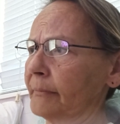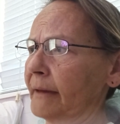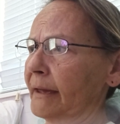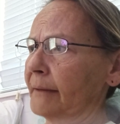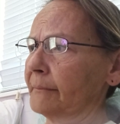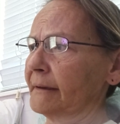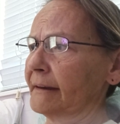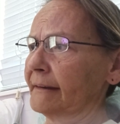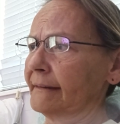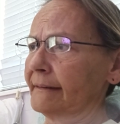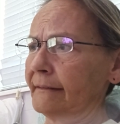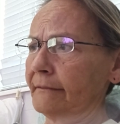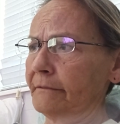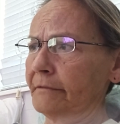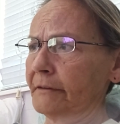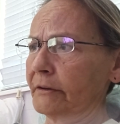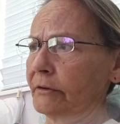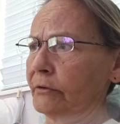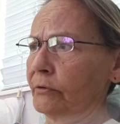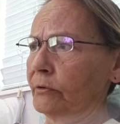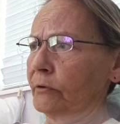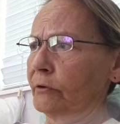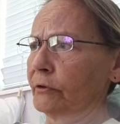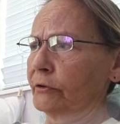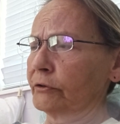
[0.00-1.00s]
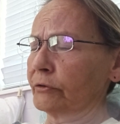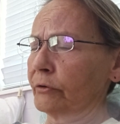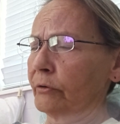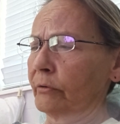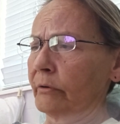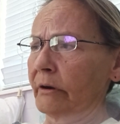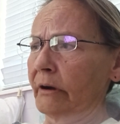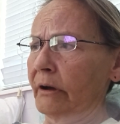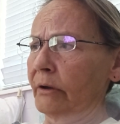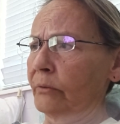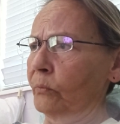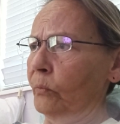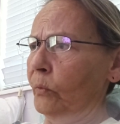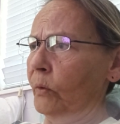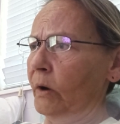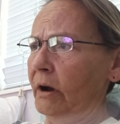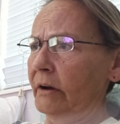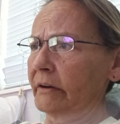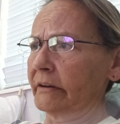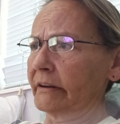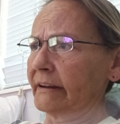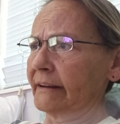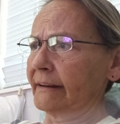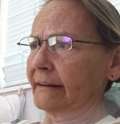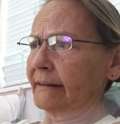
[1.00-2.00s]
may be difficult or
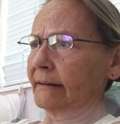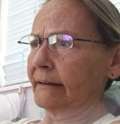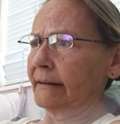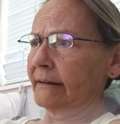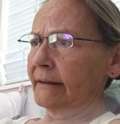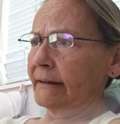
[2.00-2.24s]
unwanted,